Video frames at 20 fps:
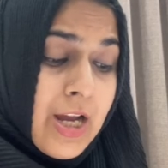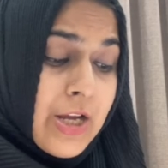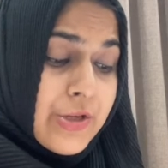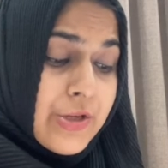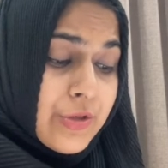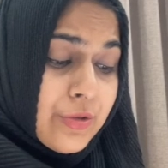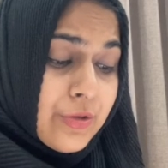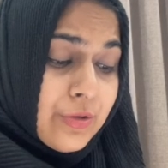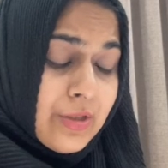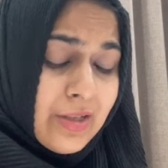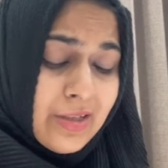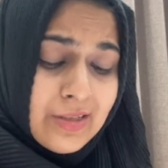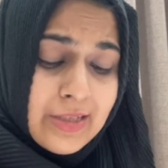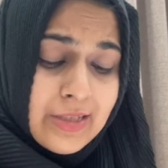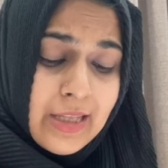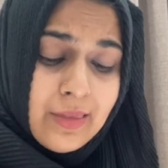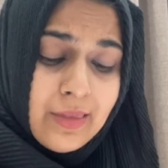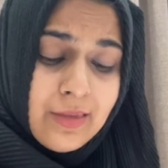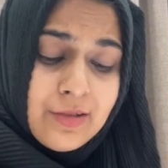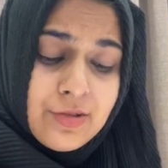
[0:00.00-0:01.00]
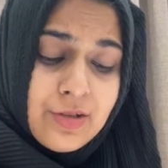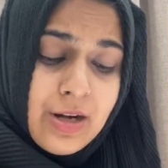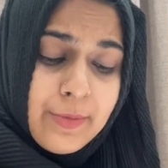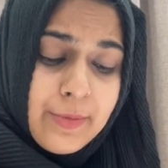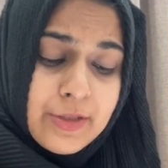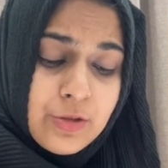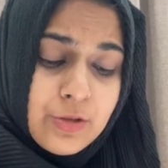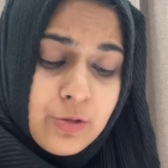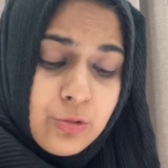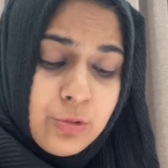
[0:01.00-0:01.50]
So they're saying the
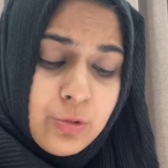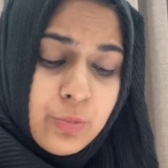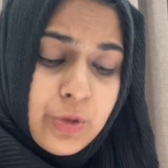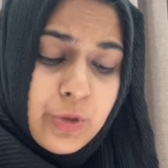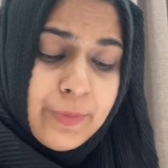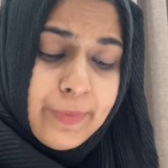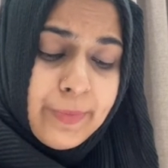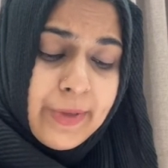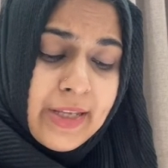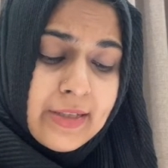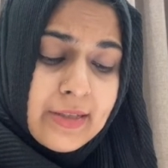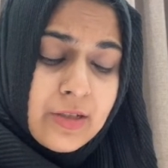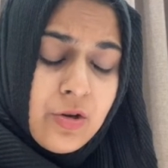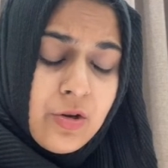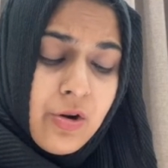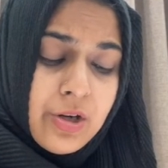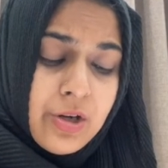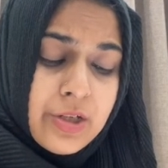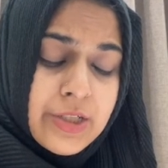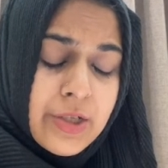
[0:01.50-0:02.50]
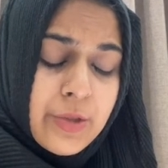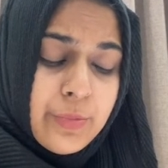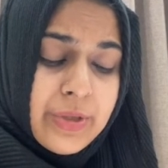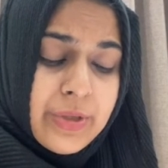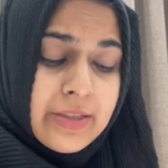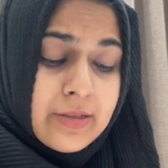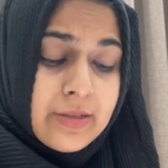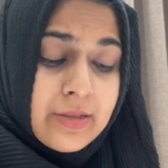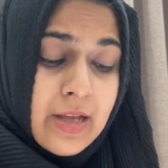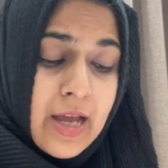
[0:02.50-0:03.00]
drama school would place an order
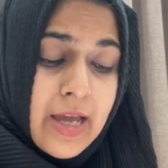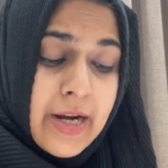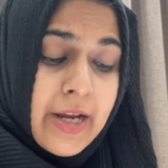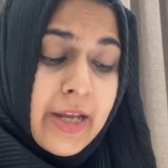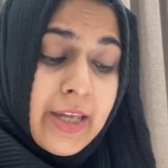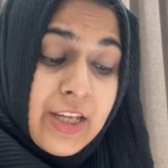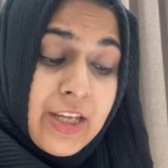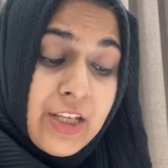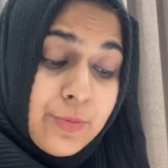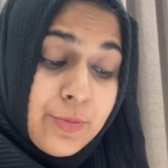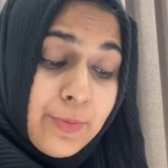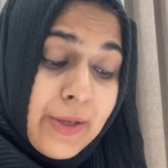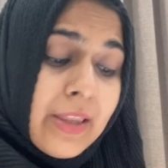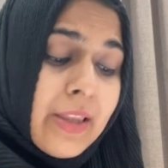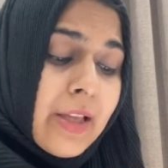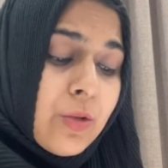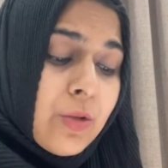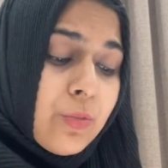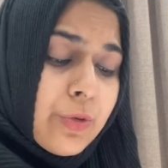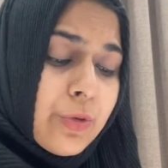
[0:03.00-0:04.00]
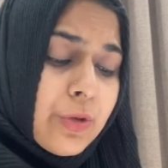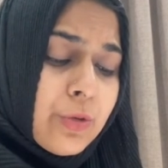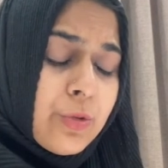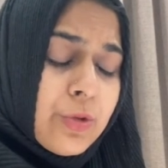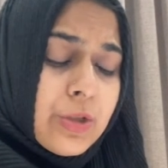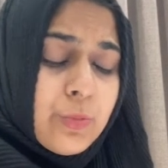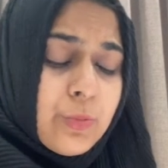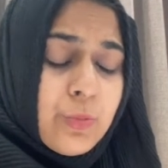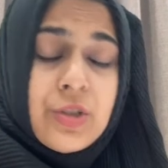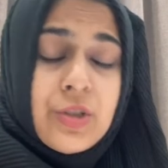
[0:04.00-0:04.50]
with Sarah each month and
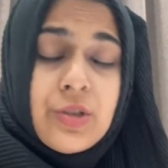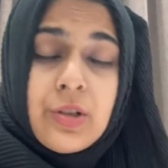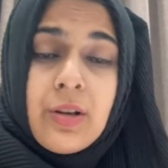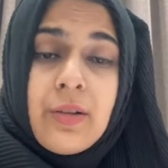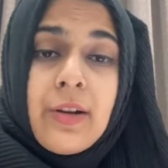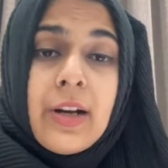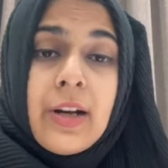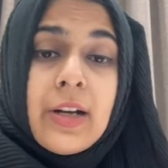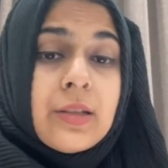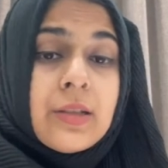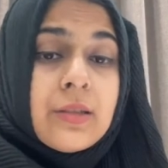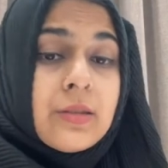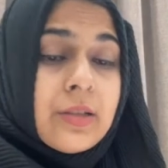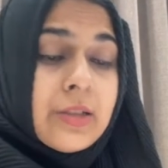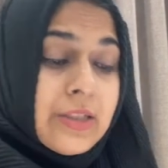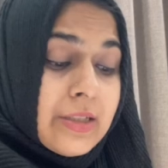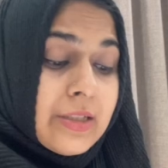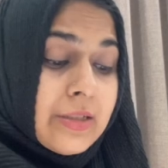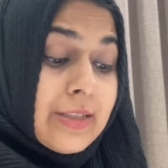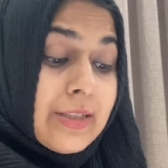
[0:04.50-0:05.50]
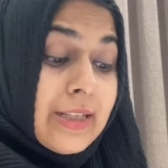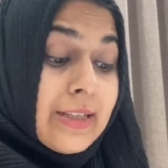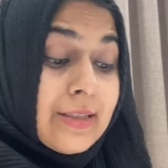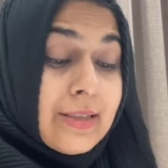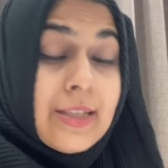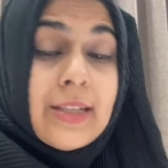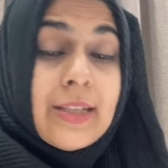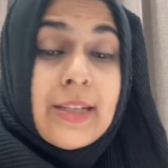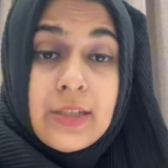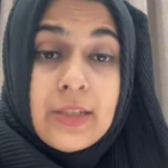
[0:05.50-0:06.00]
would require
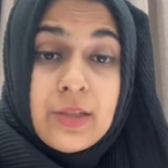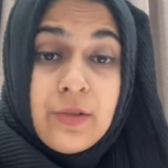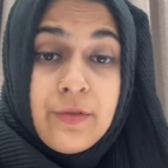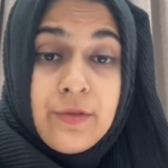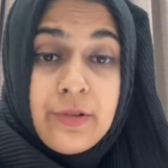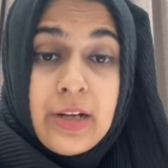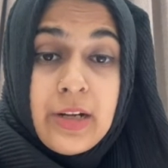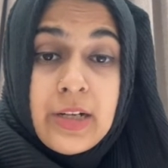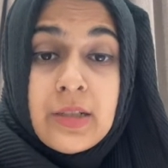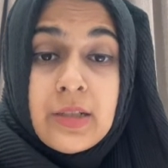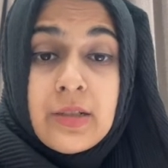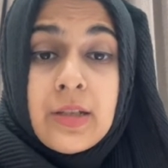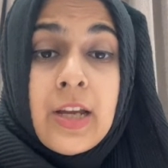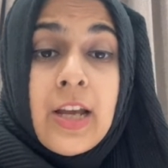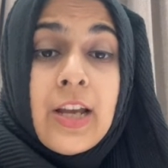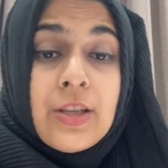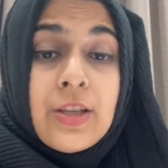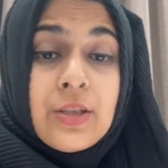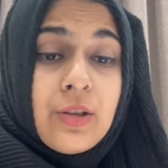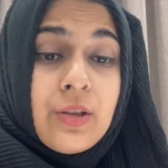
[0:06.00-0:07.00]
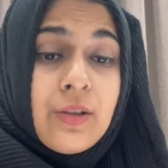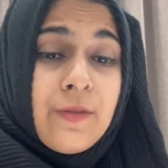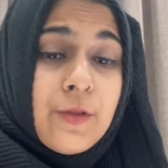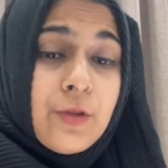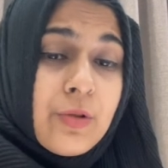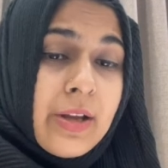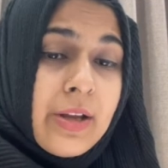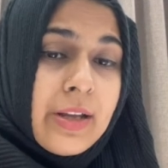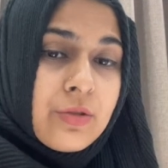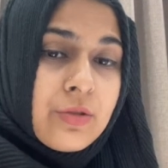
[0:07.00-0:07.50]
60 days of credit. So if
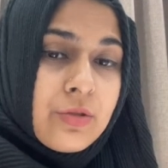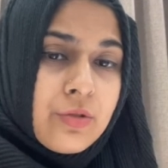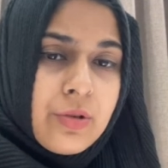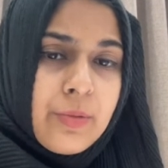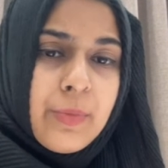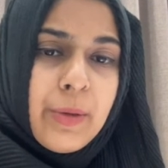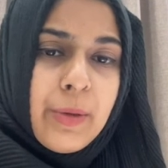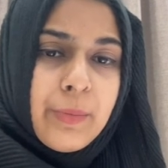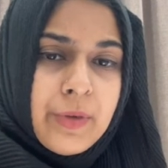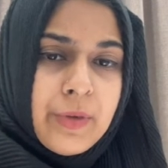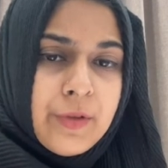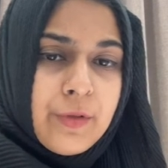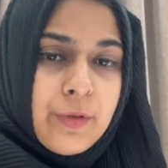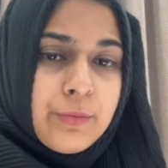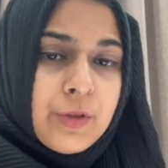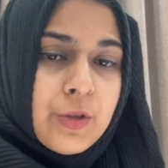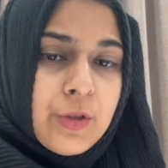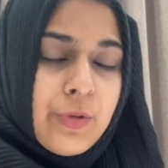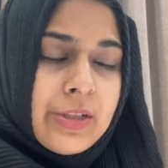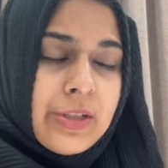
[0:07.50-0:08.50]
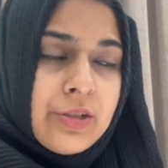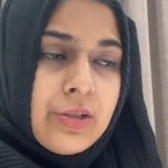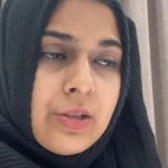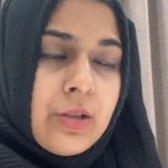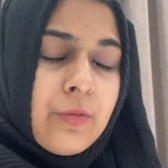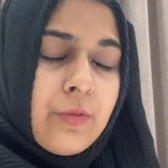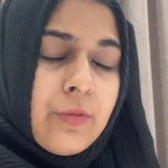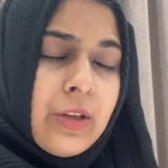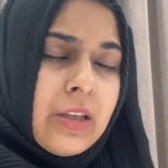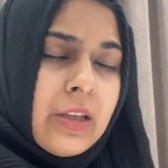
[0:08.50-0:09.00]
you guys remember from the
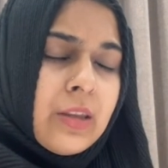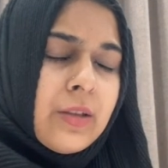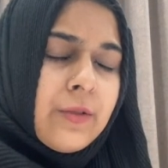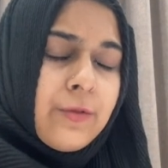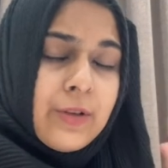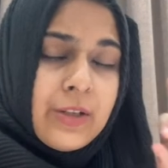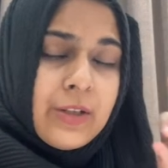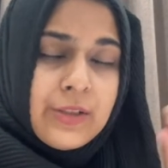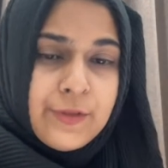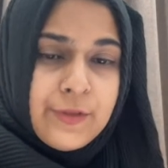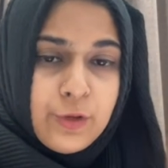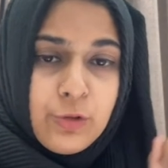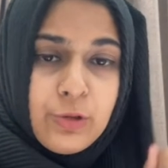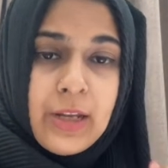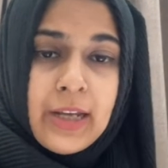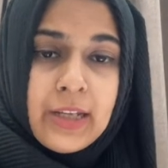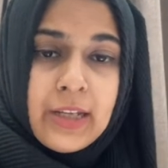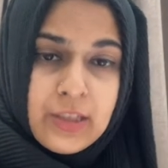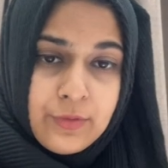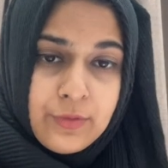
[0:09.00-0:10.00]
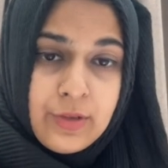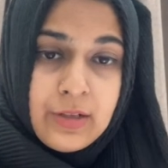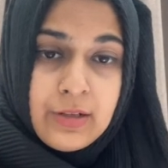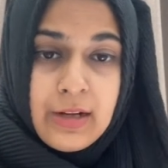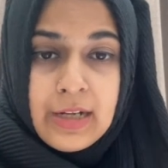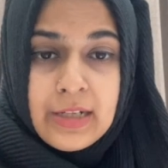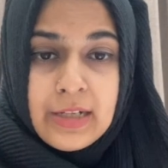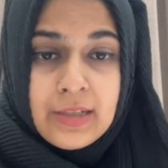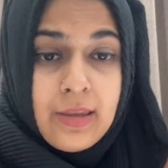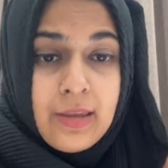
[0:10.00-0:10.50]
question, in the first few lines we
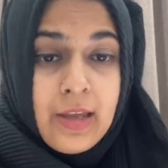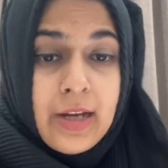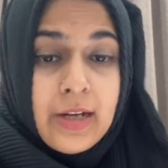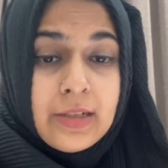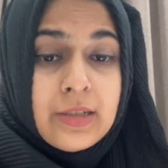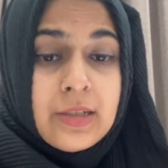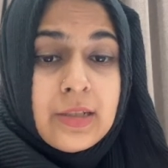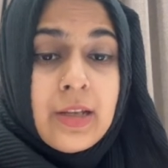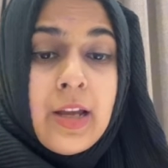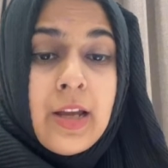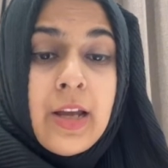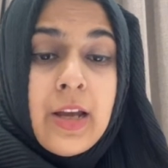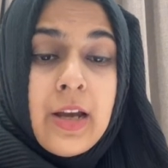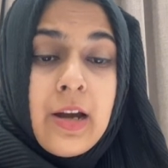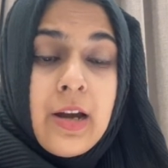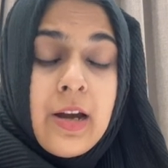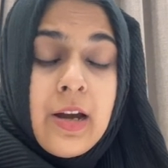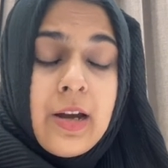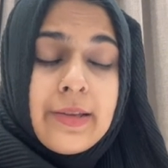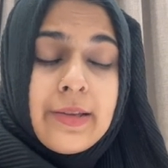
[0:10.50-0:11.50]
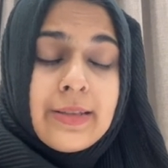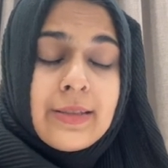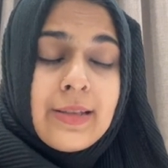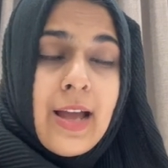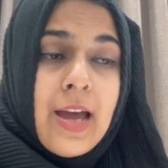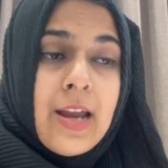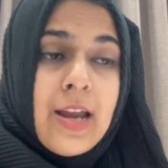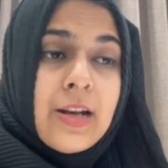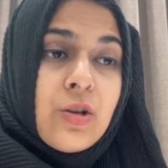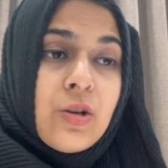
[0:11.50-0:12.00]
read that
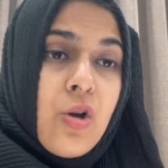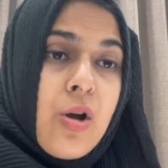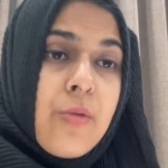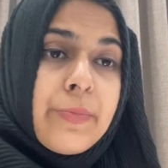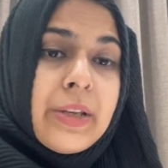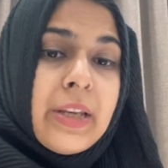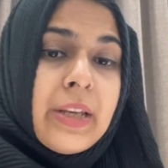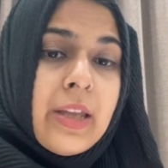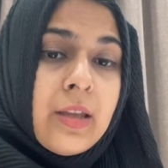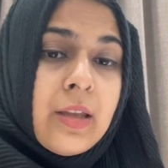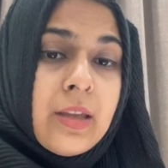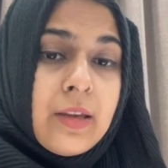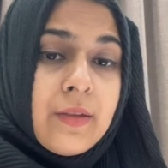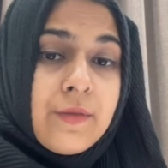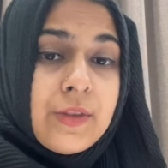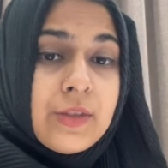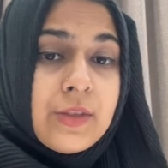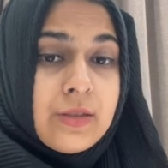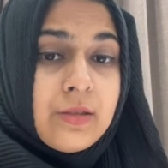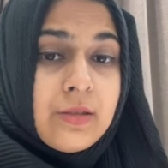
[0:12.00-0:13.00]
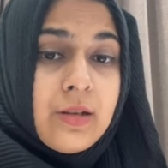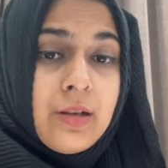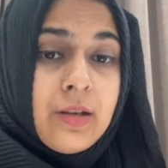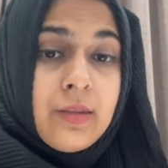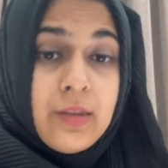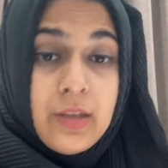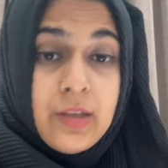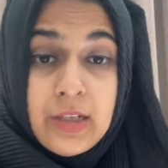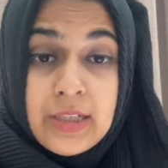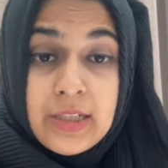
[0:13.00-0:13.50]
Sarah normally gives
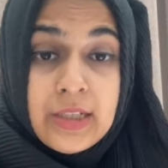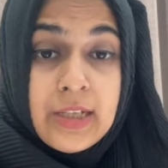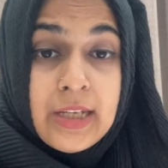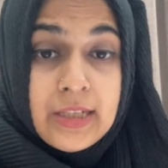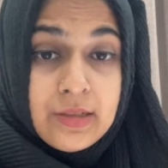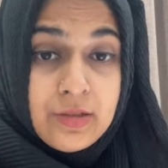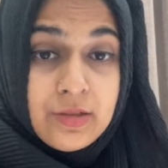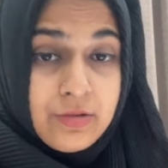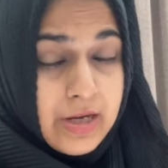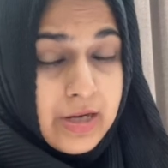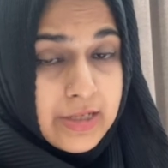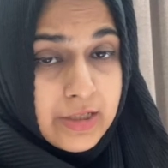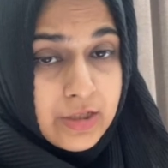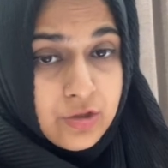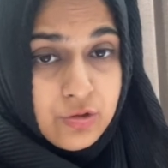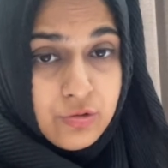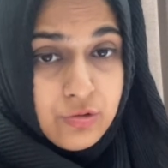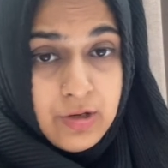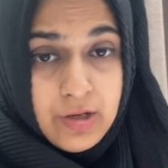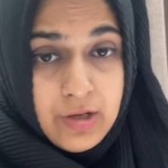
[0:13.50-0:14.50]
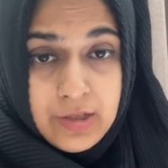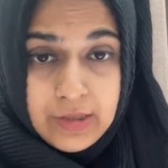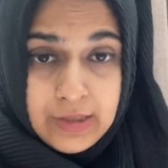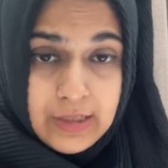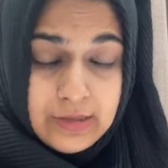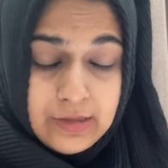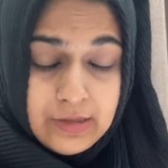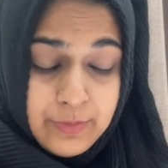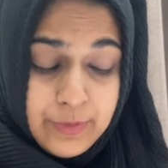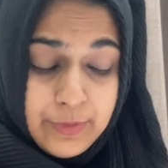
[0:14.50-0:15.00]
30 days credit to her
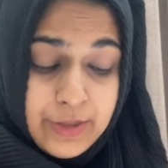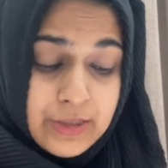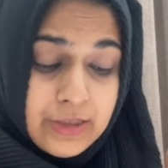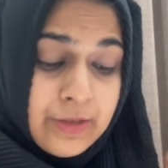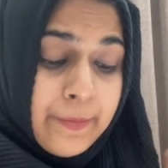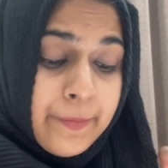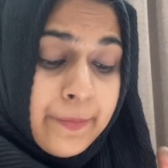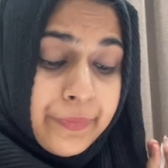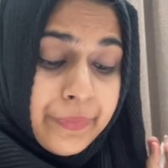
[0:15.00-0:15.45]
customers.